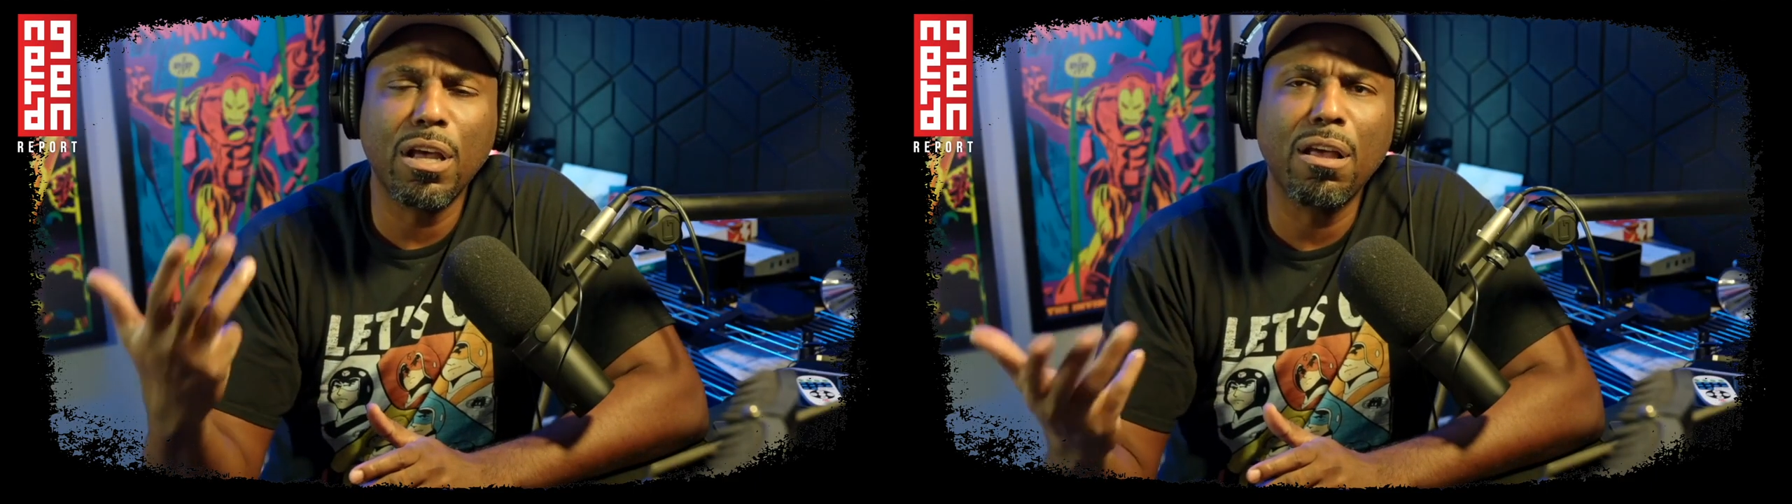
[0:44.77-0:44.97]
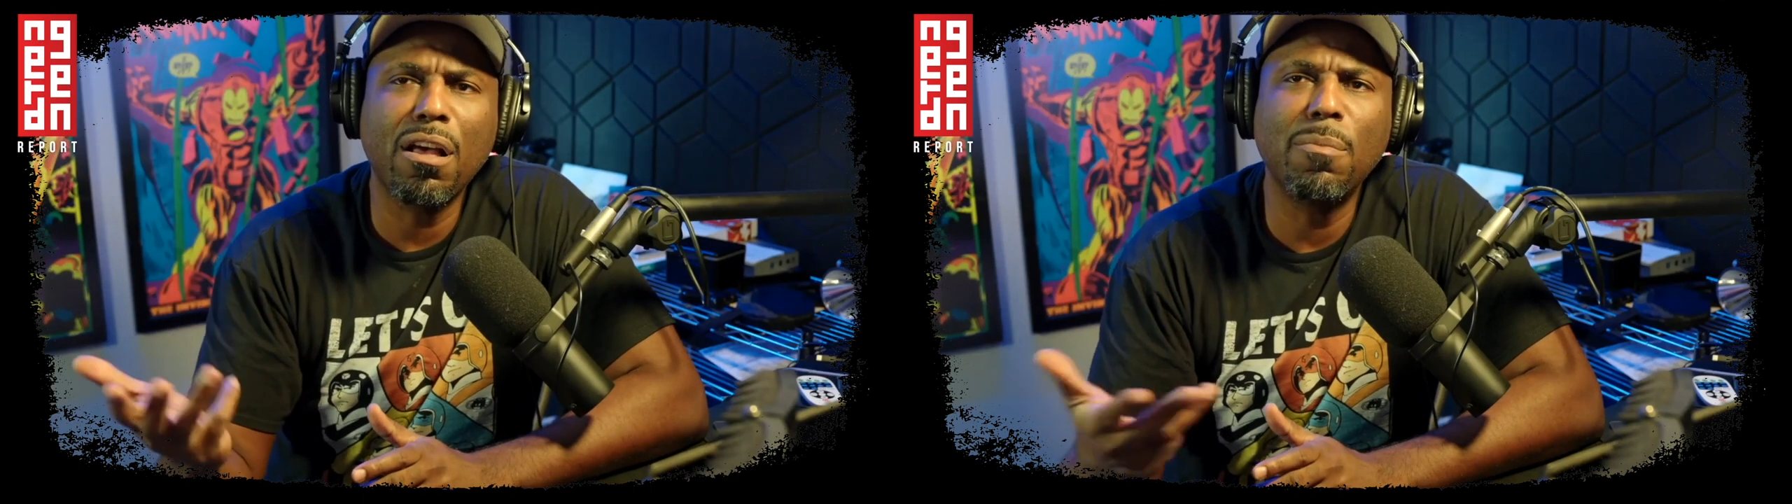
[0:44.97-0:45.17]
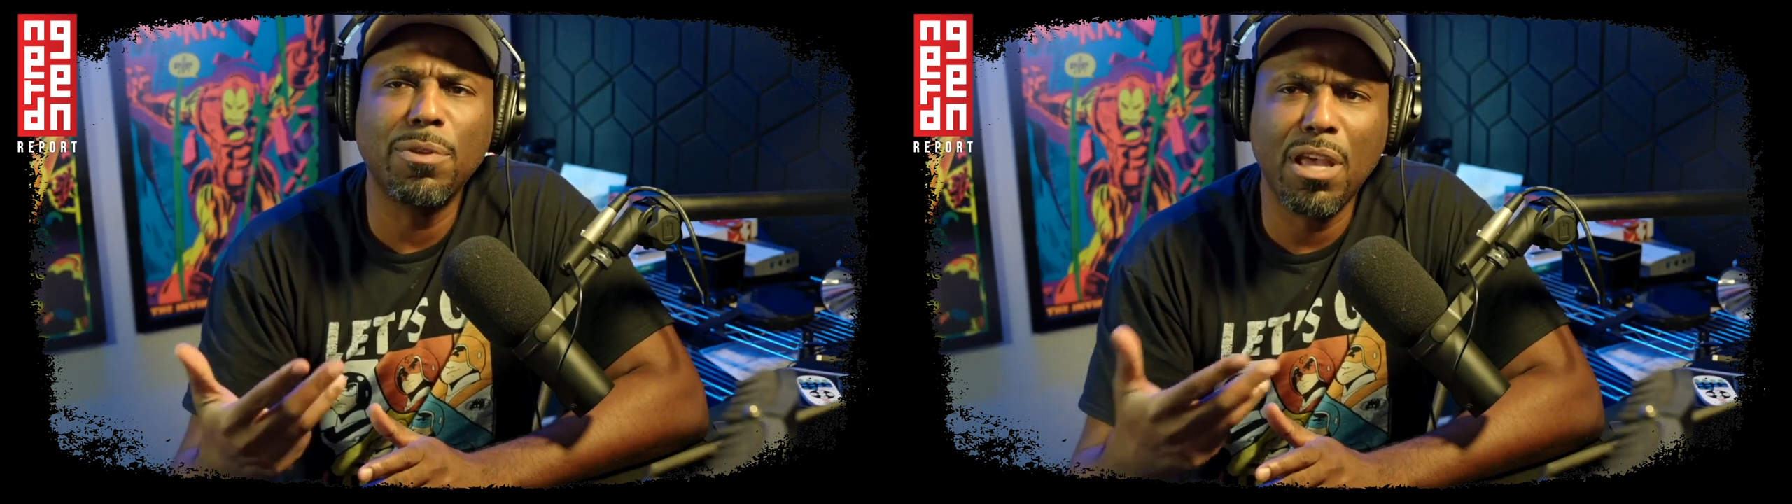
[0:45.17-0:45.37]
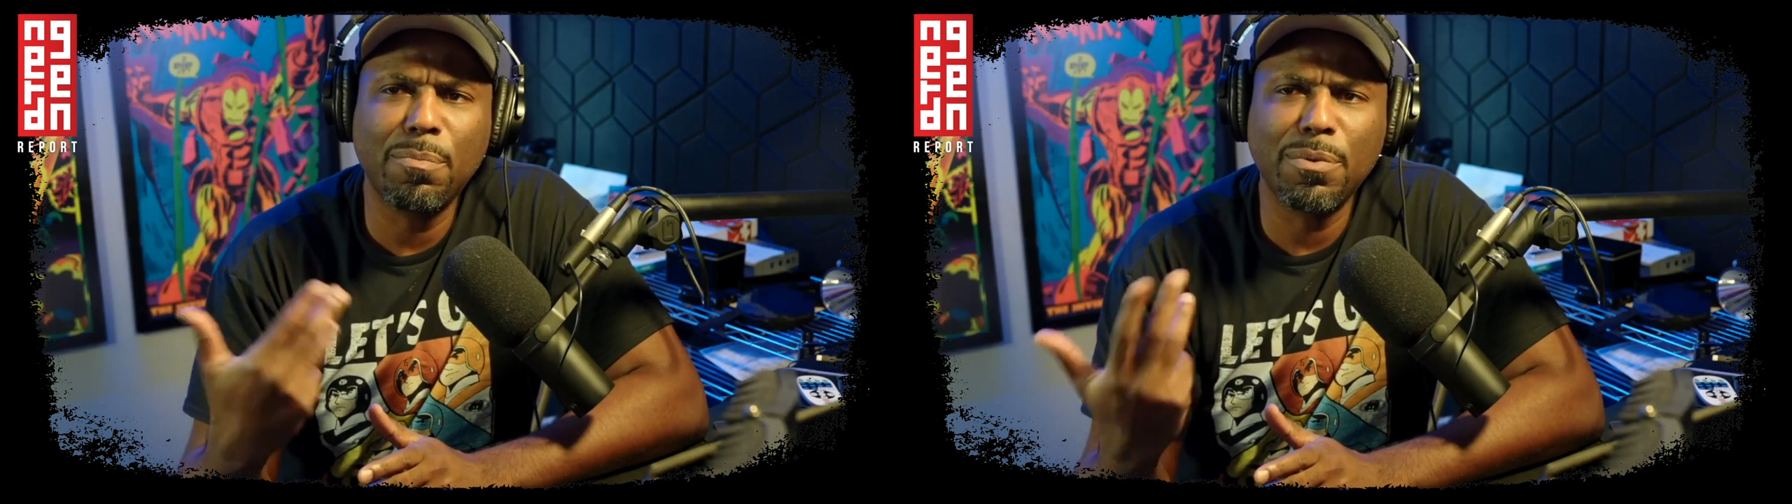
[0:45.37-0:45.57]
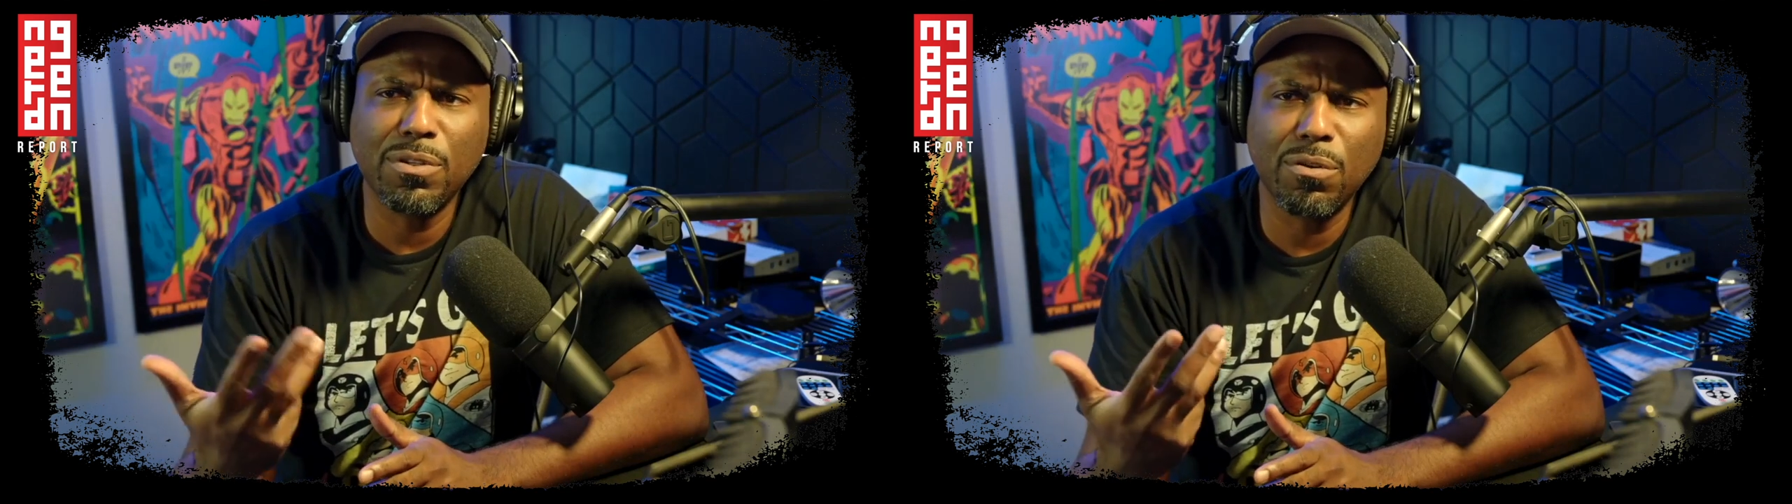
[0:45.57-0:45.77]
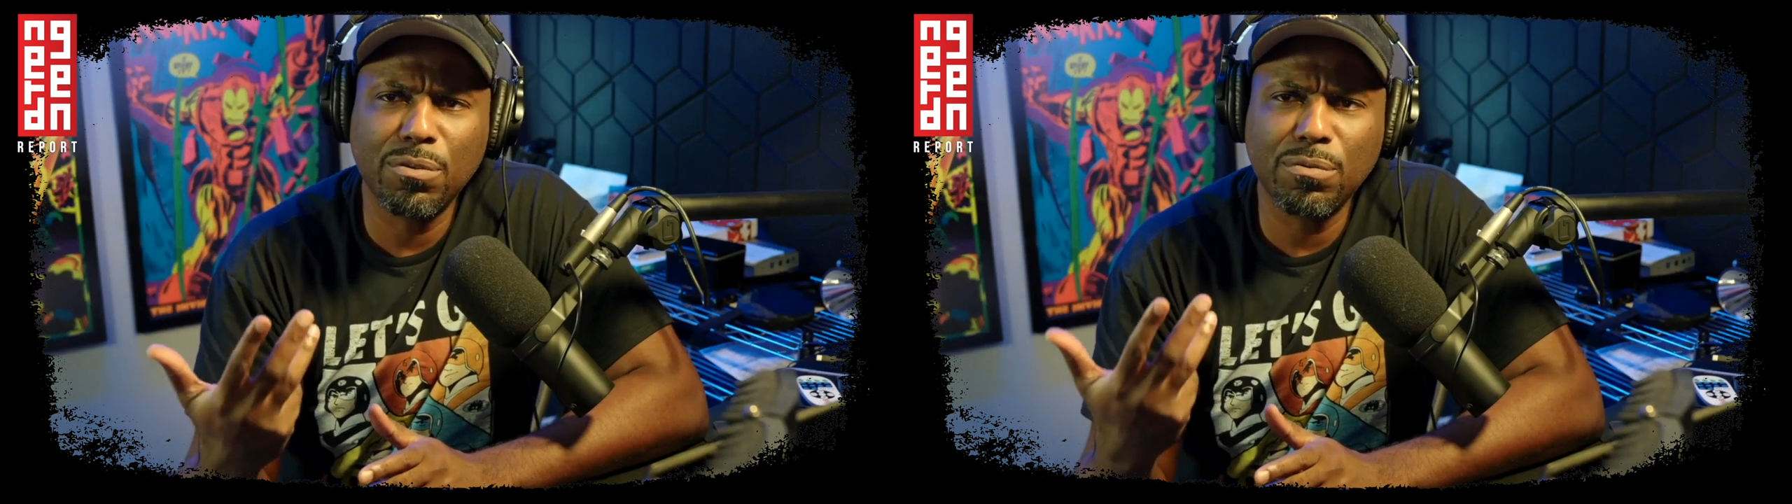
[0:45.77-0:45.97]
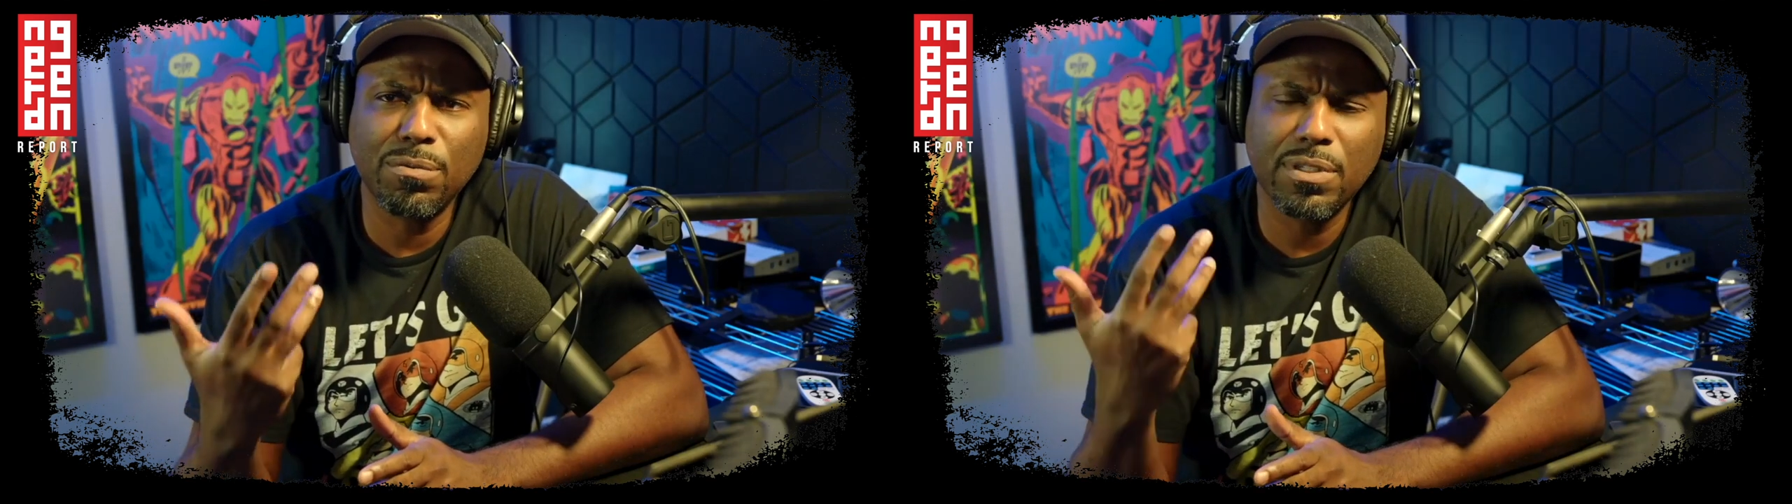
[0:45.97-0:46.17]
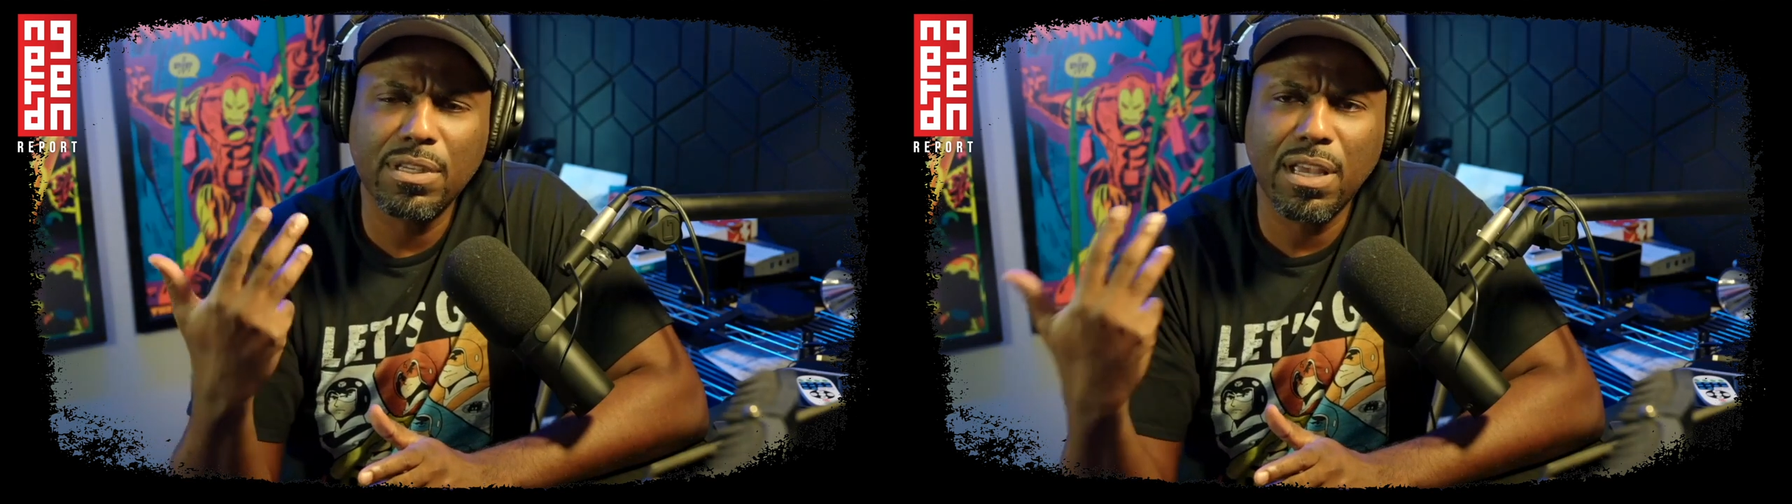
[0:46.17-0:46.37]
a couple of
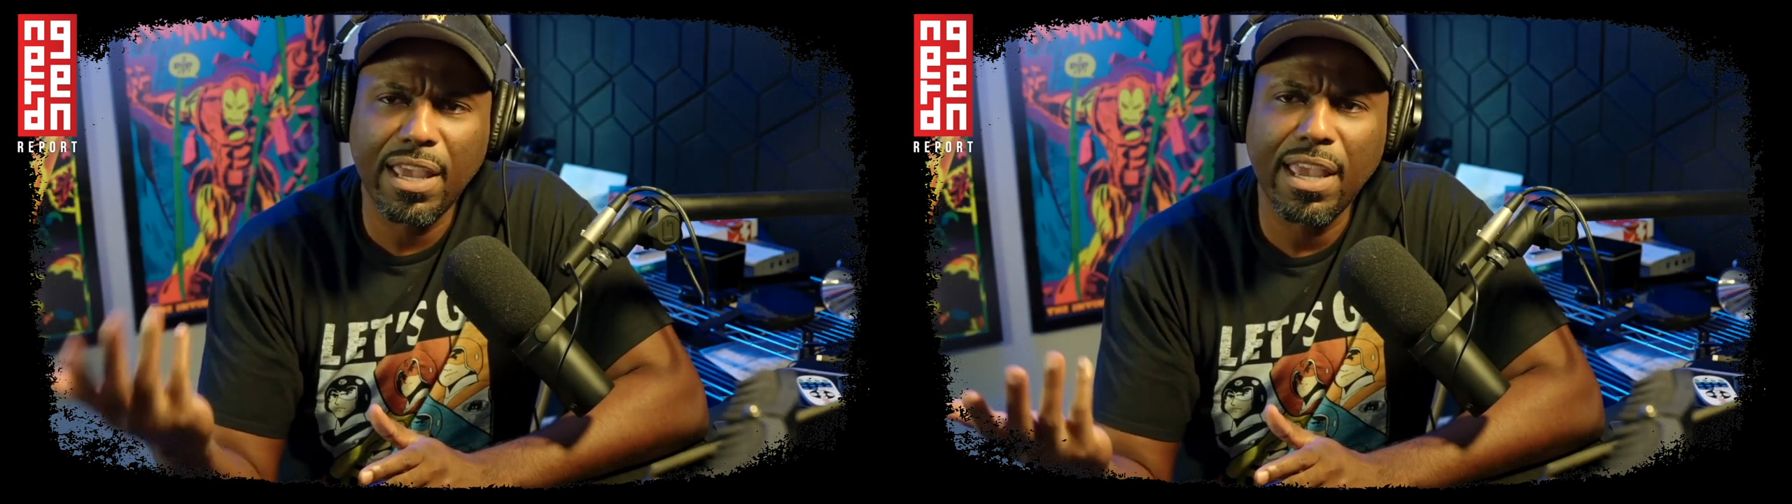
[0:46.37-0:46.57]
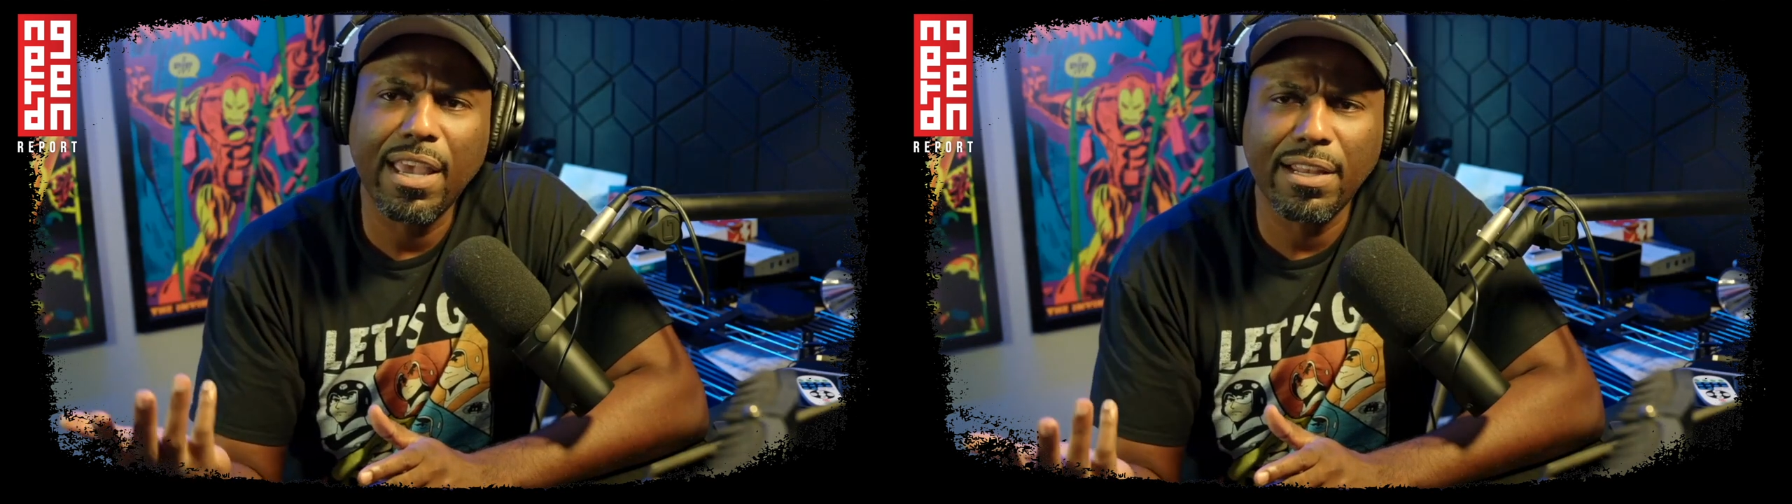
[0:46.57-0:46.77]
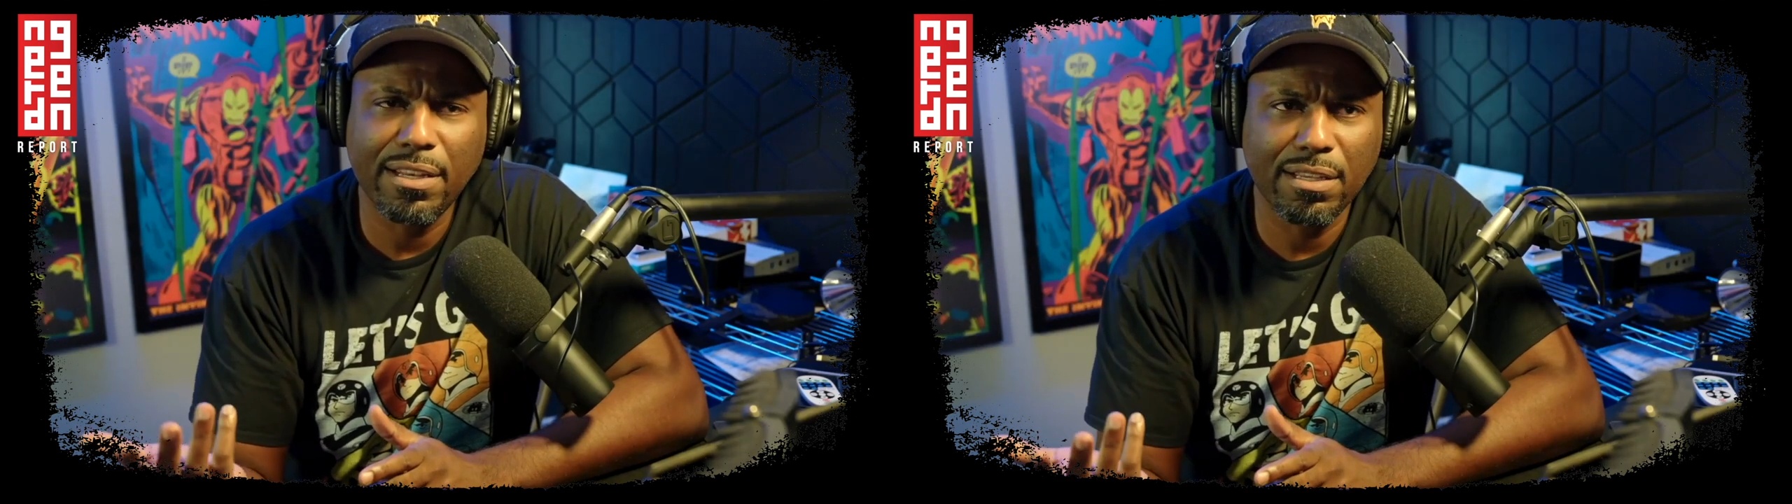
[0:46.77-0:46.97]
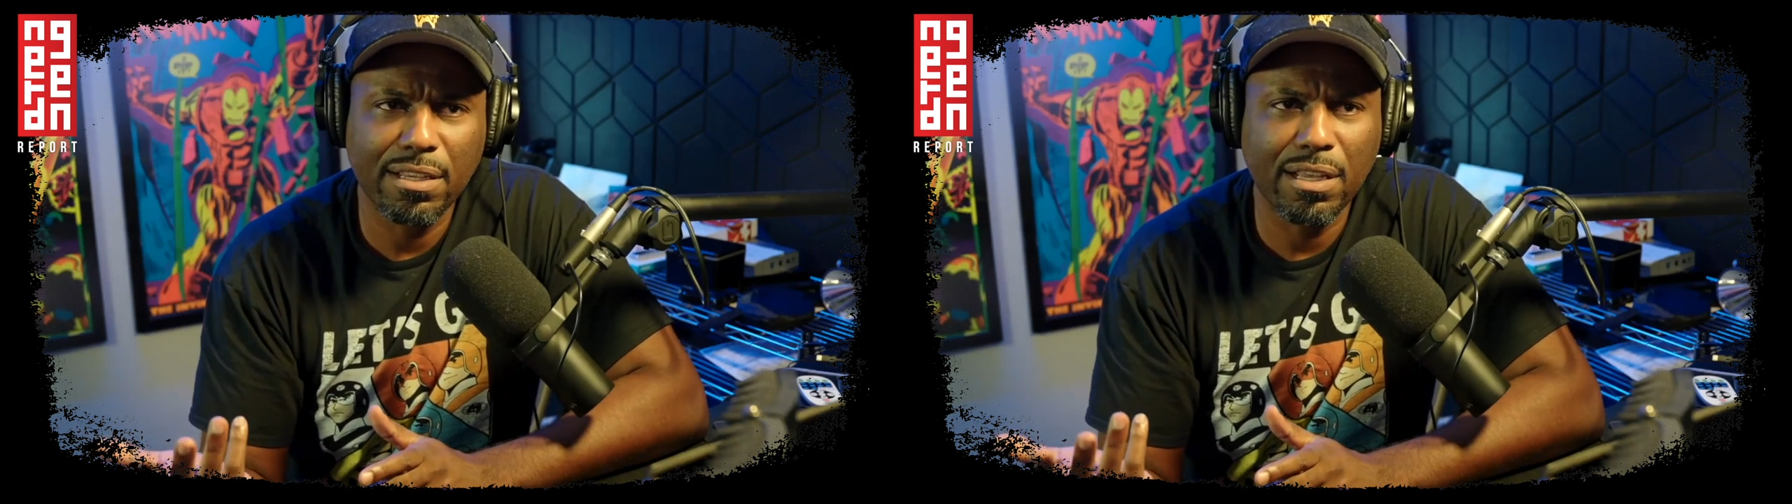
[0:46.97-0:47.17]
episodes ahead.